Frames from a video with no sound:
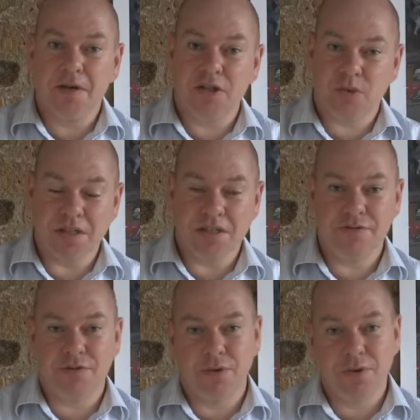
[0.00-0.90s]

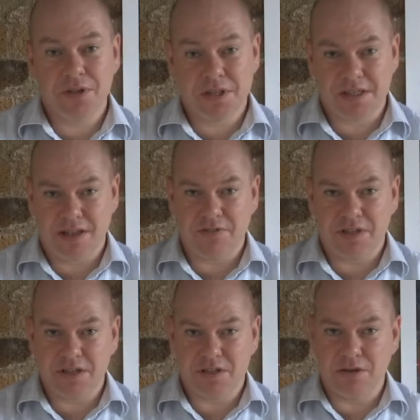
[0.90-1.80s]
24 to
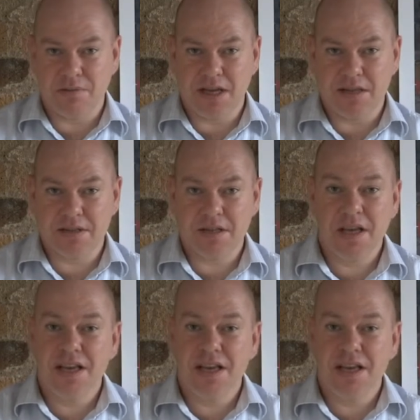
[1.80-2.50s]
70 zoom lens